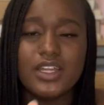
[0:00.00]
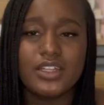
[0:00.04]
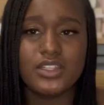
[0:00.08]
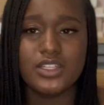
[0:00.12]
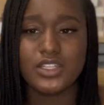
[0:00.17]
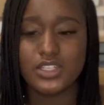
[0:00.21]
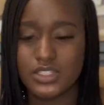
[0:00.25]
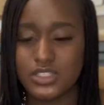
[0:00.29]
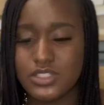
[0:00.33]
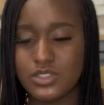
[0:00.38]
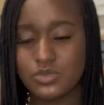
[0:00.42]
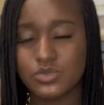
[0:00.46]

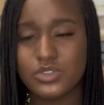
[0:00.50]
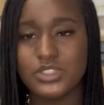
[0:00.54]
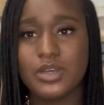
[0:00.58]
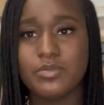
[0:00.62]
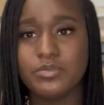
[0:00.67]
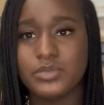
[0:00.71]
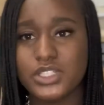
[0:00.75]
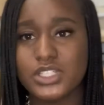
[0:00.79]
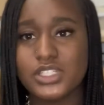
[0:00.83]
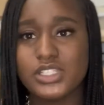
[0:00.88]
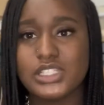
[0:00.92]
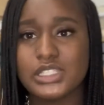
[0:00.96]
this,
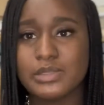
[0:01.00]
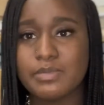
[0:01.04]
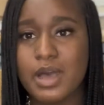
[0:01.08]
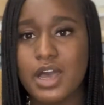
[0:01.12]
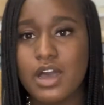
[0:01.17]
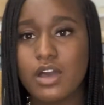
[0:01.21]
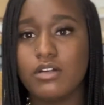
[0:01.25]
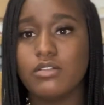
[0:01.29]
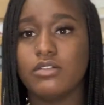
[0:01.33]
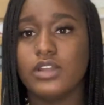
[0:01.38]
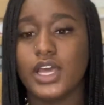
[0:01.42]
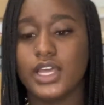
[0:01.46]
something
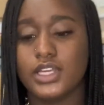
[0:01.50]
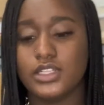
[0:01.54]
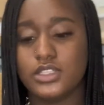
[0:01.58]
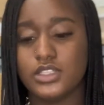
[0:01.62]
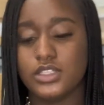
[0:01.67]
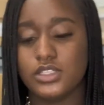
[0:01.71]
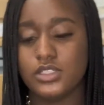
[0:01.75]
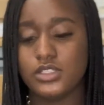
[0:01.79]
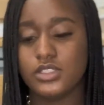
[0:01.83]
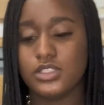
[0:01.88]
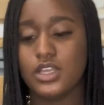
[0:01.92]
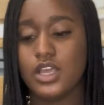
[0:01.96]
small like
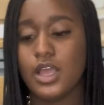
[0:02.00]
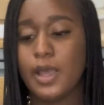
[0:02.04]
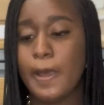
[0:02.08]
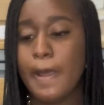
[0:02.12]
this.